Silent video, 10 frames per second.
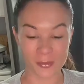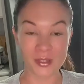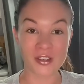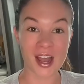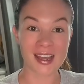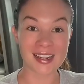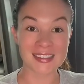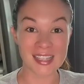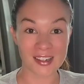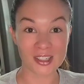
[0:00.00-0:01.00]
we've got
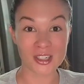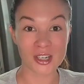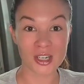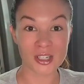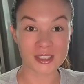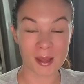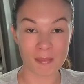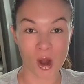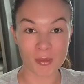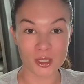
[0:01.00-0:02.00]
Adela Cook's
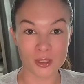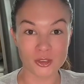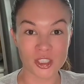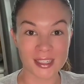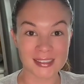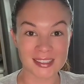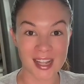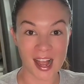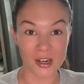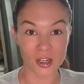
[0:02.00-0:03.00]
barbecue chicken
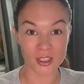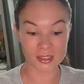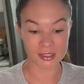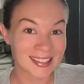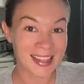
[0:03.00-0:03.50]
sliders.